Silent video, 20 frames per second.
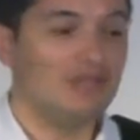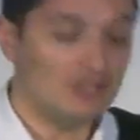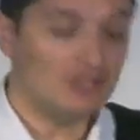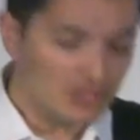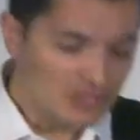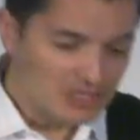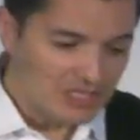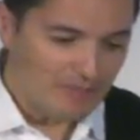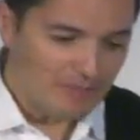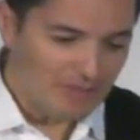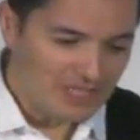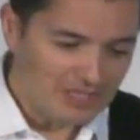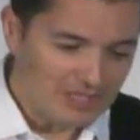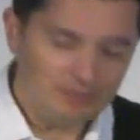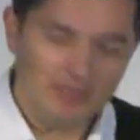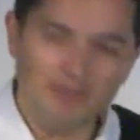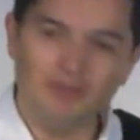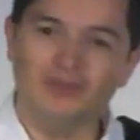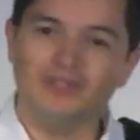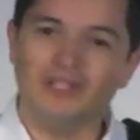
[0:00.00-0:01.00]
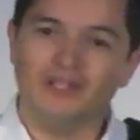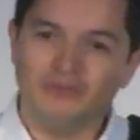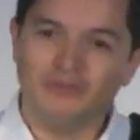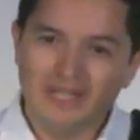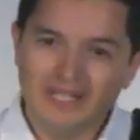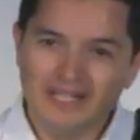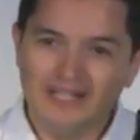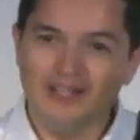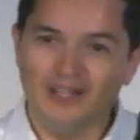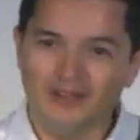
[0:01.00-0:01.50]
Because Japanese people,
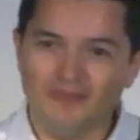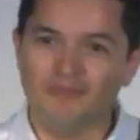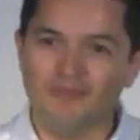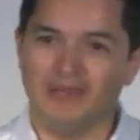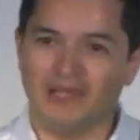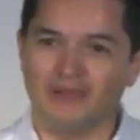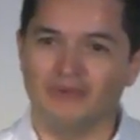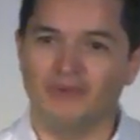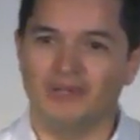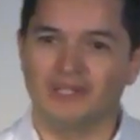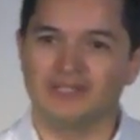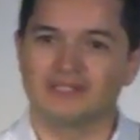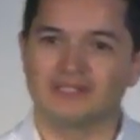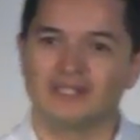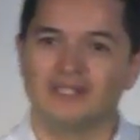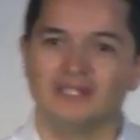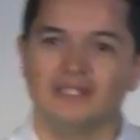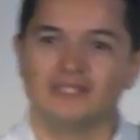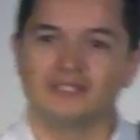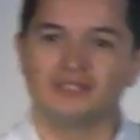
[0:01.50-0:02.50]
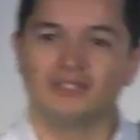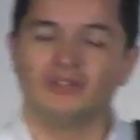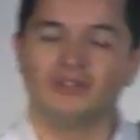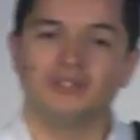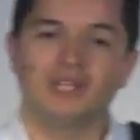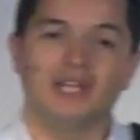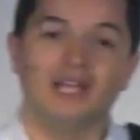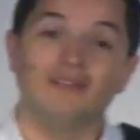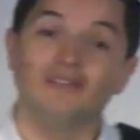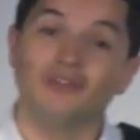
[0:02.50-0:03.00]
they really love penguins.
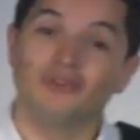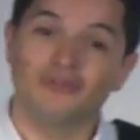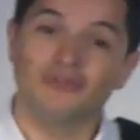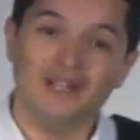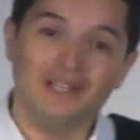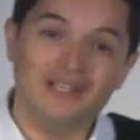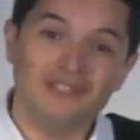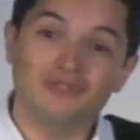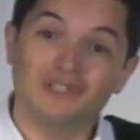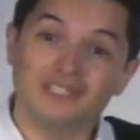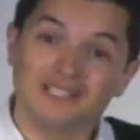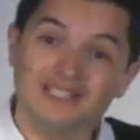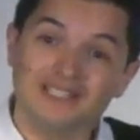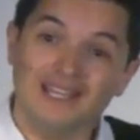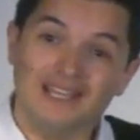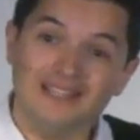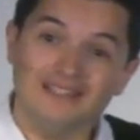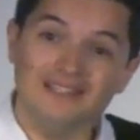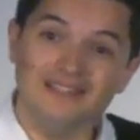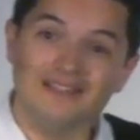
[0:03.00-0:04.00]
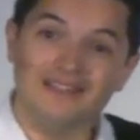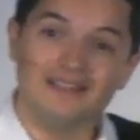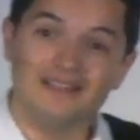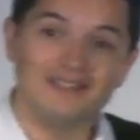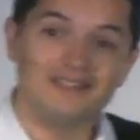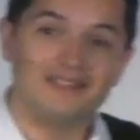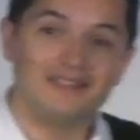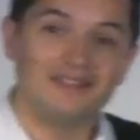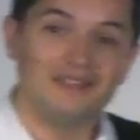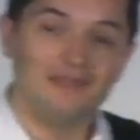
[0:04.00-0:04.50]
So they have already translated
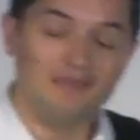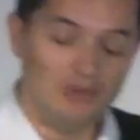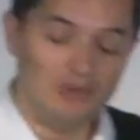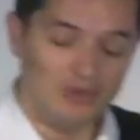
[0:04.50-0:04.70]
the,